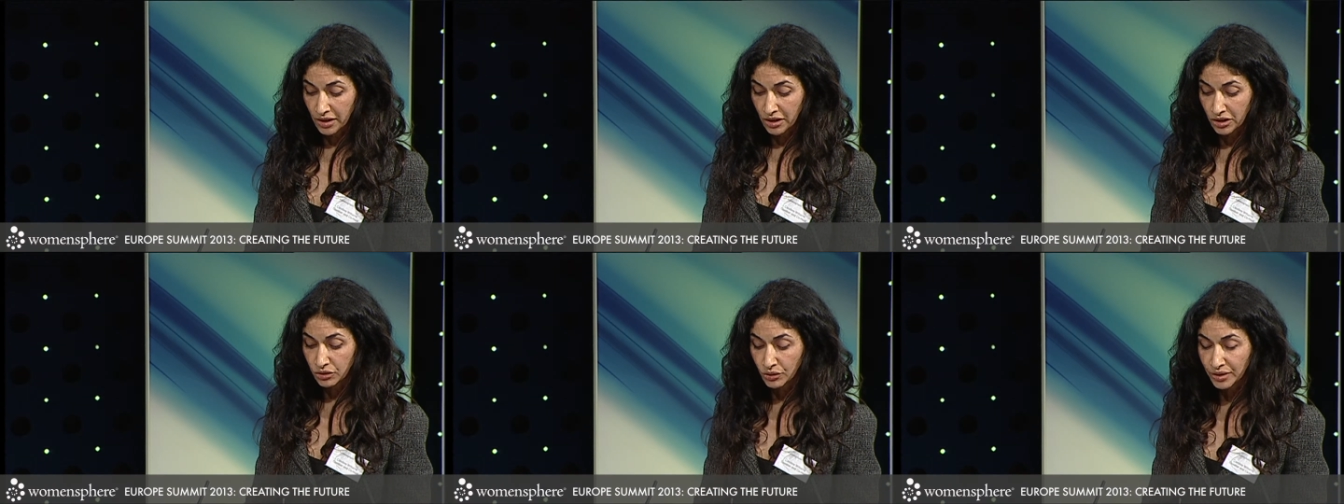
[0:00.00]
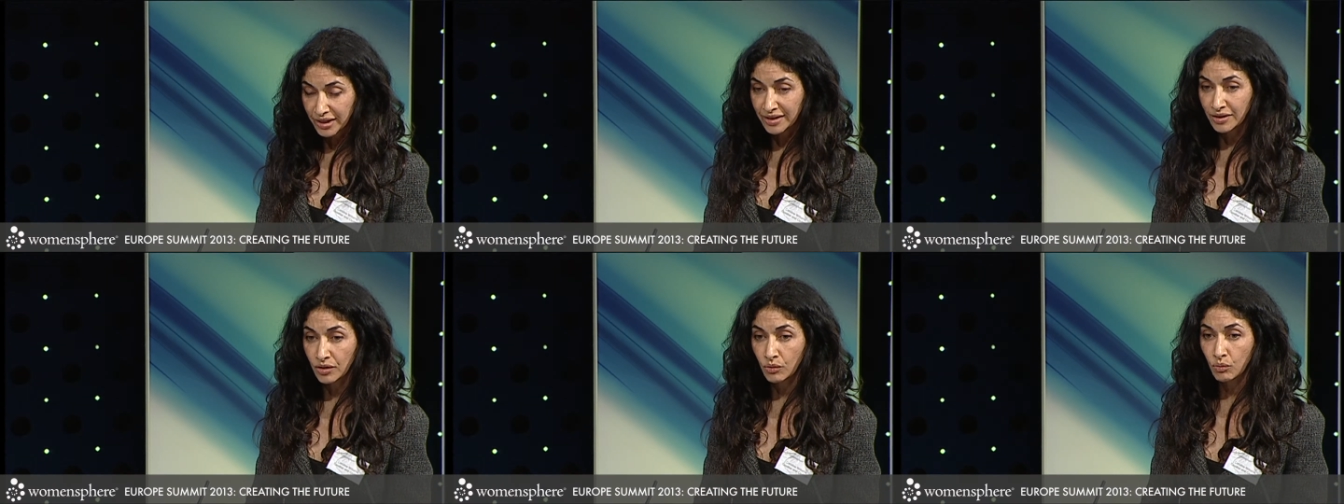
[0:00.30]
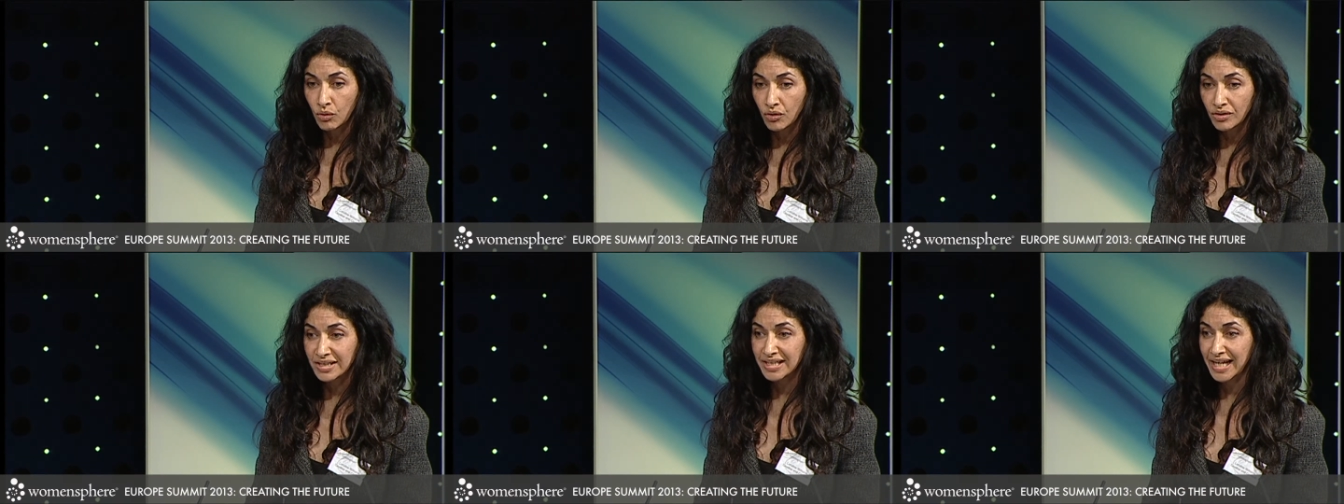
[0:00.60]
looking
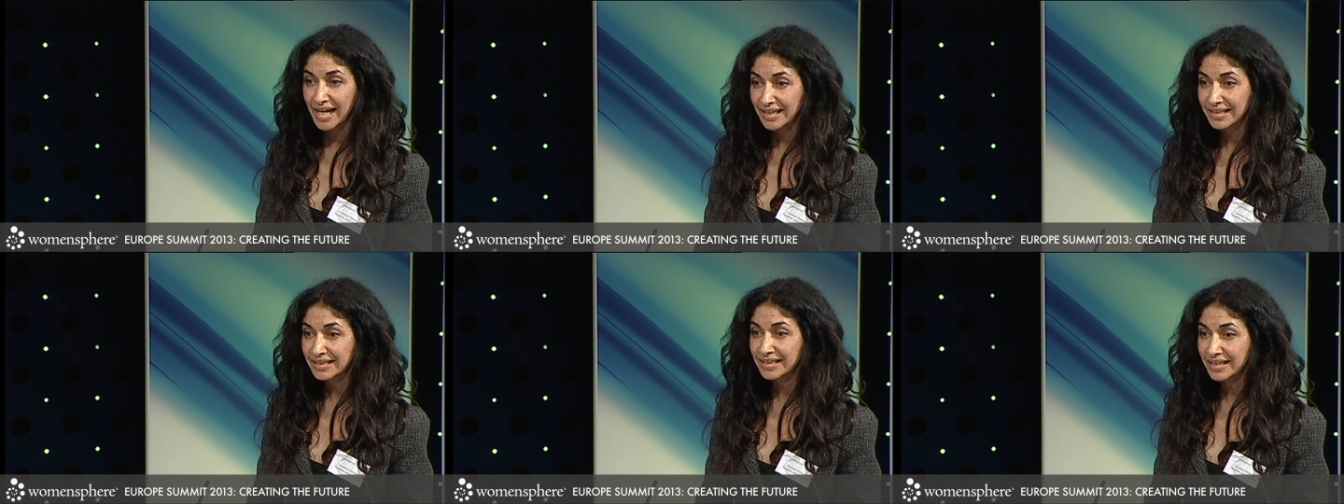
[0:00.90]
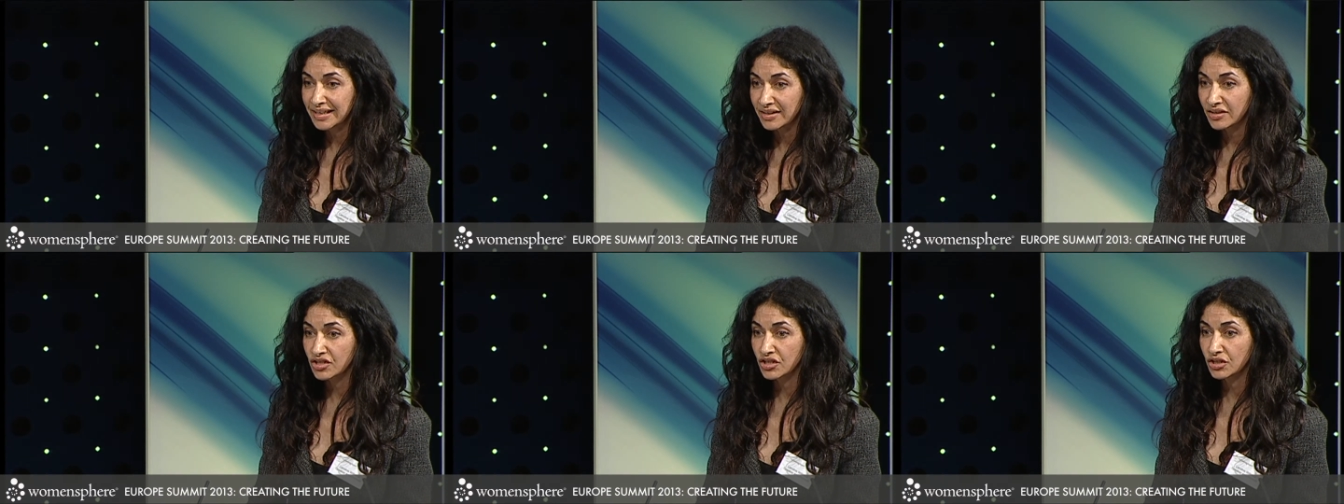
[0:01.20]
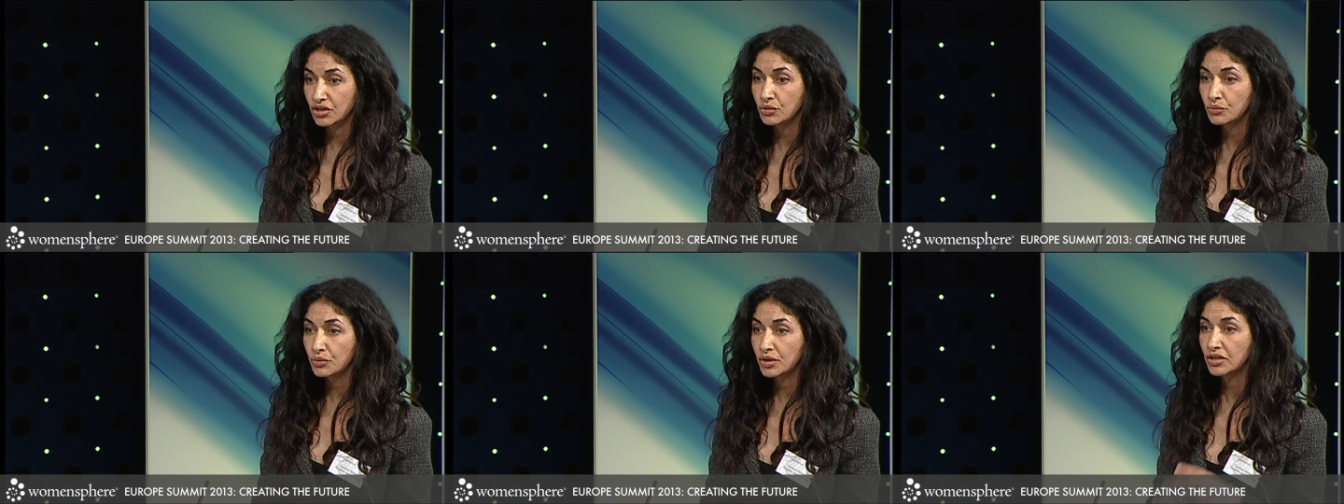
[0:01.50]
at what
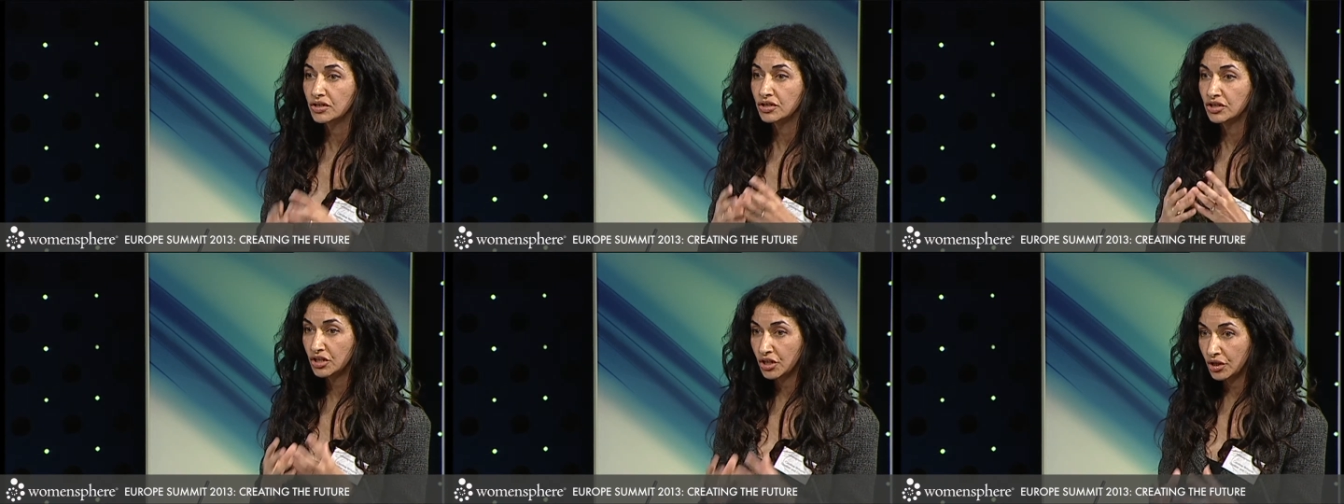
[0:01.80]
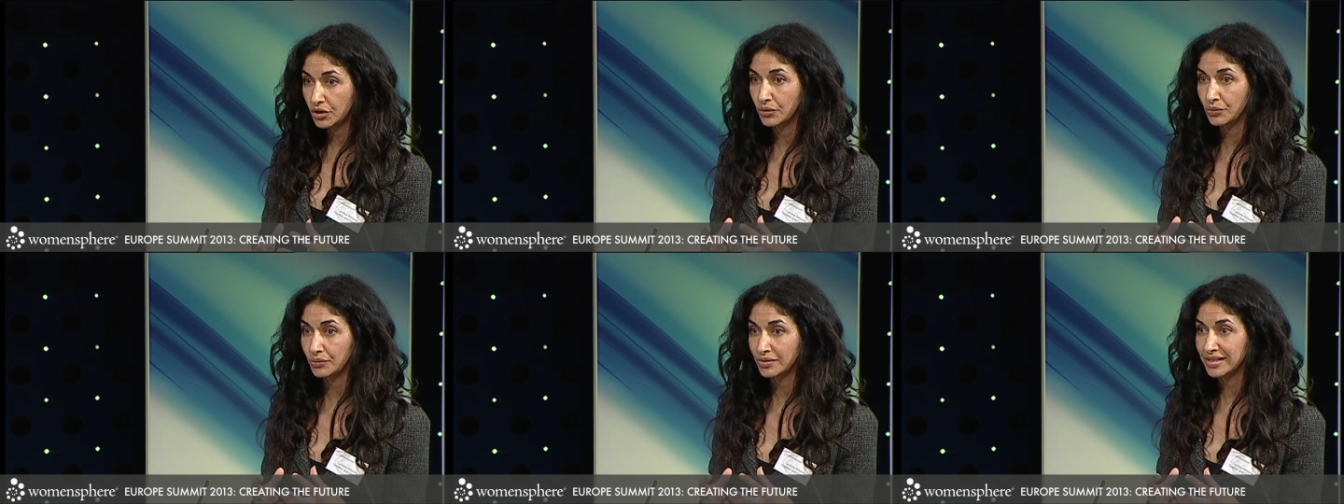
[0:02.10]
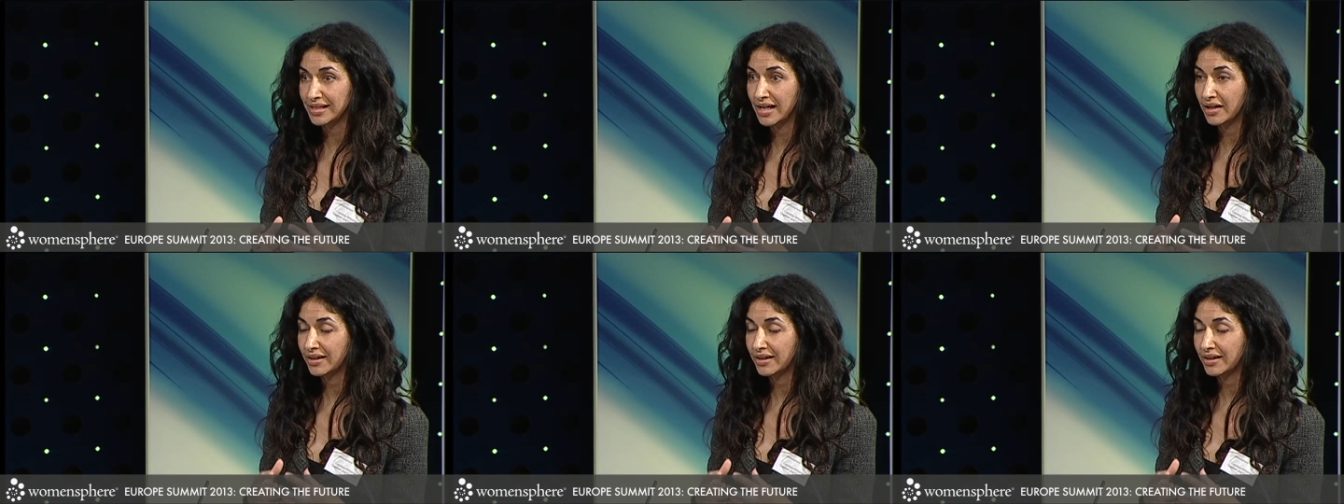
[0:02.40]
techniques you can use.